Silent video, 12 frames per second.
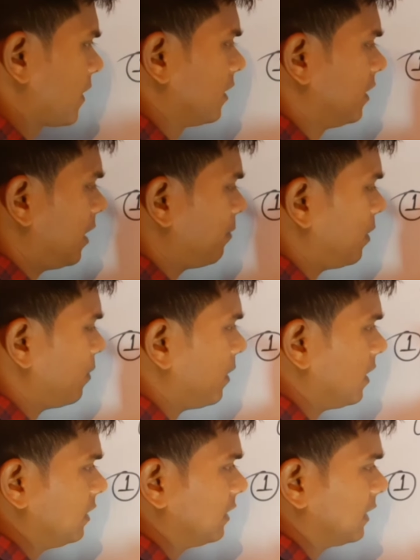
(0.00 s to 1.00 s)
Number
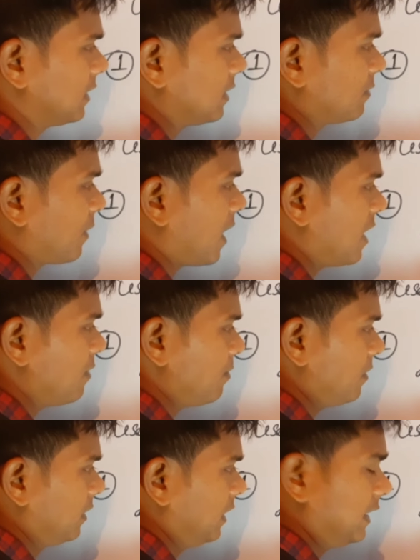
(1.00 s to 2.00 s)
1, this is verb,
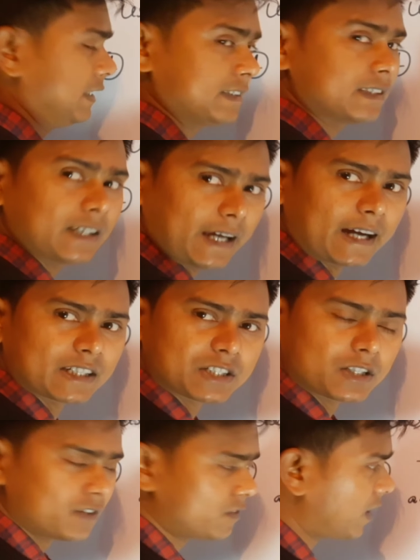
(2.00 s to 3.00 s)
it is the
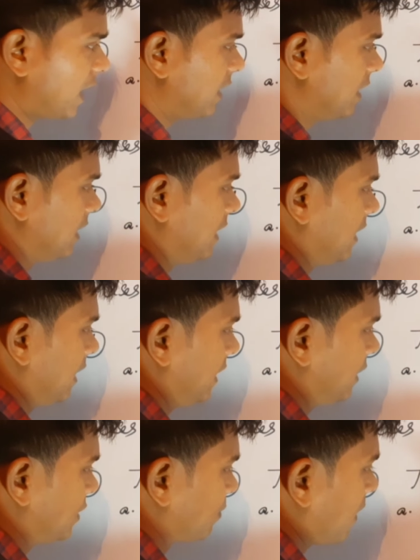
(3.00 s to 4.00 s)
action, right? It
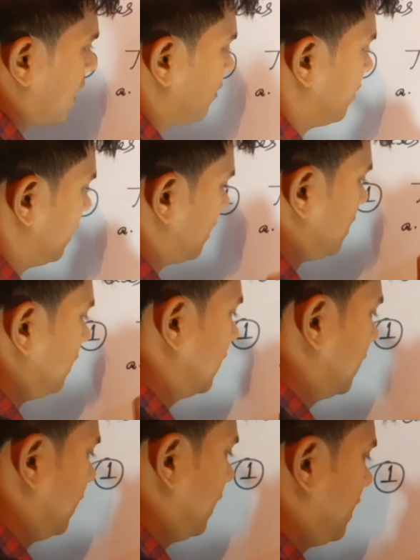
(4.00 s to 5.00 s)
is verb here,
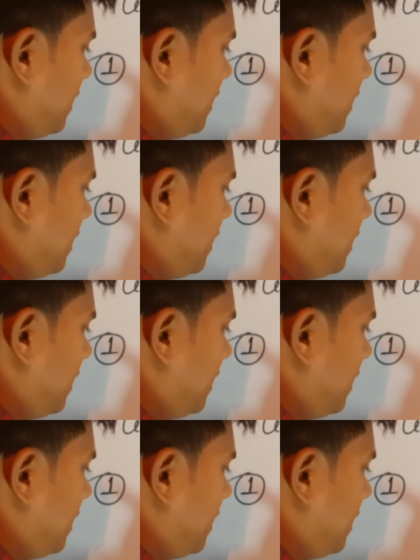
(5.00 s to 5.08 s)
it